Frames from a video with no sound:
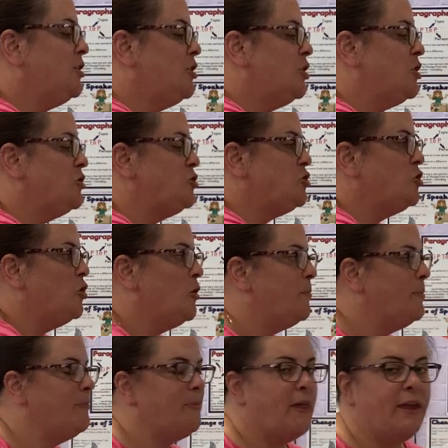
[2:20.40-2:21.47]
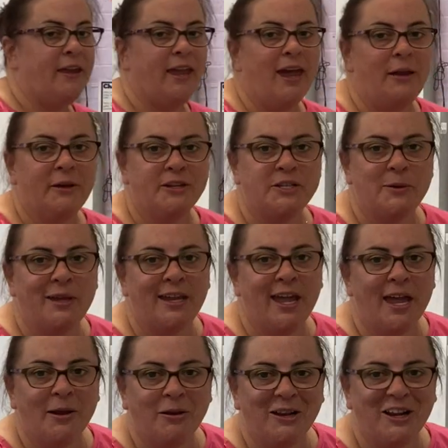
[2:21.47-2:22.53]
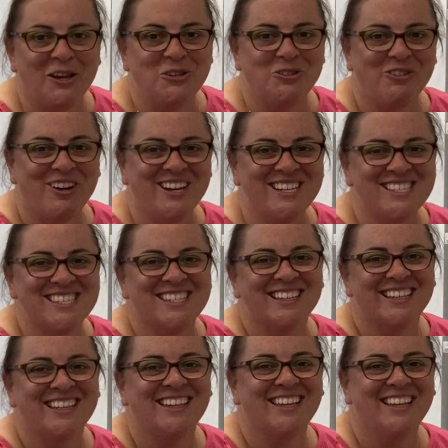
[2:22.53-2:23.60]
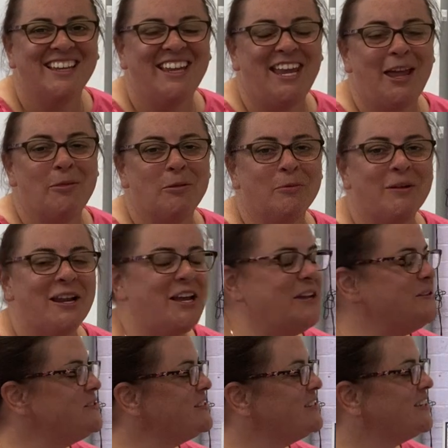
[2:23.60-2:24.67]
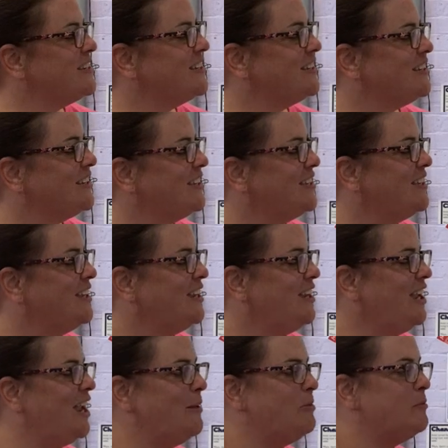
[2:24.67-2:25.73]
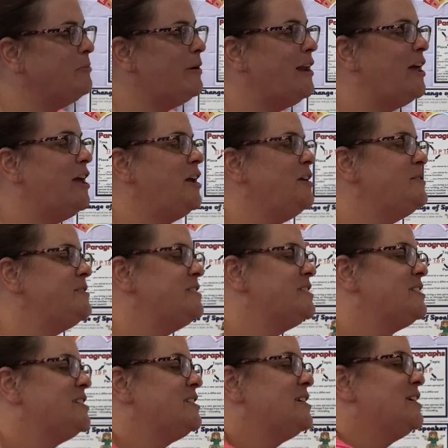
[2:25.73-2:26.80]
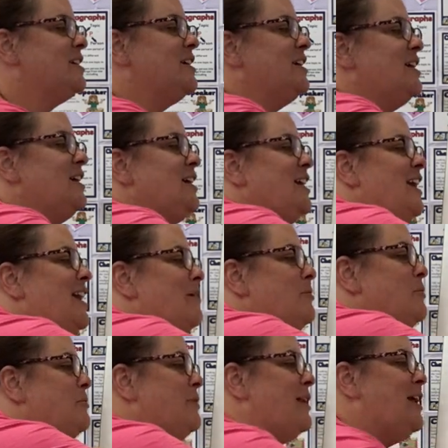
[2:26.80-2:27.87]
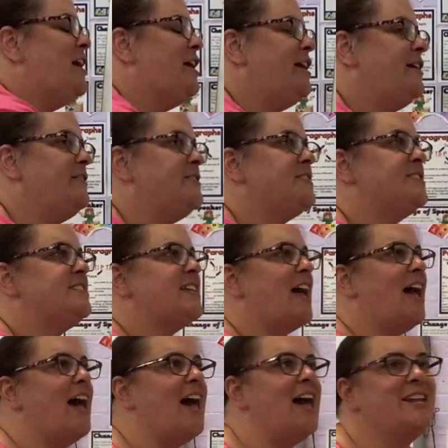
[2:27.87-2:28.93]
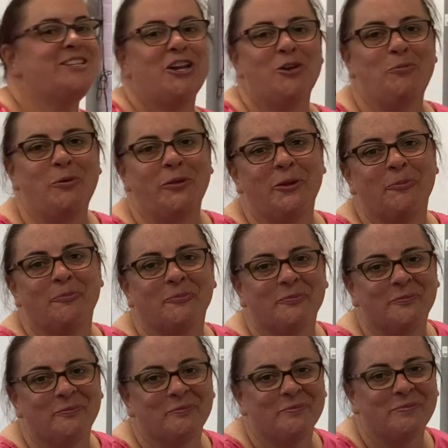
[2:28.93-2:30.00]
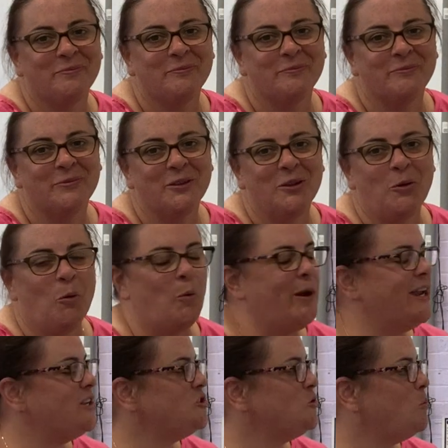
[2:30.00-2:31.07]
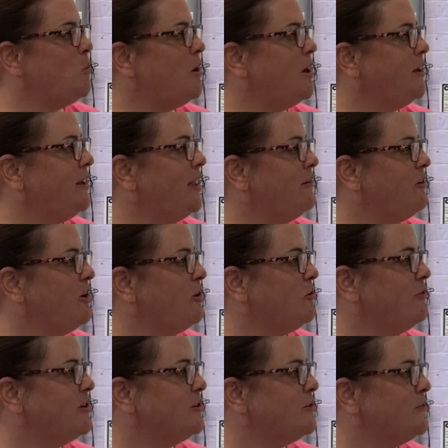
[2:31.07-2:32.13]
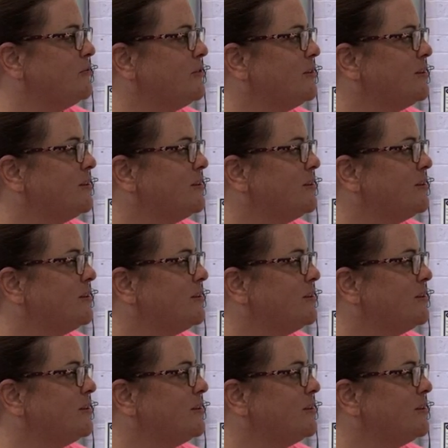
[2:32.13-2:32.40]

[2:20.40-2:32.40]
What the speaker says: Good job. Okay, you can do it again. Close your eyes. Keep them closed. Keep them closed. Keep them closed. And open them. Which one have I got rid of?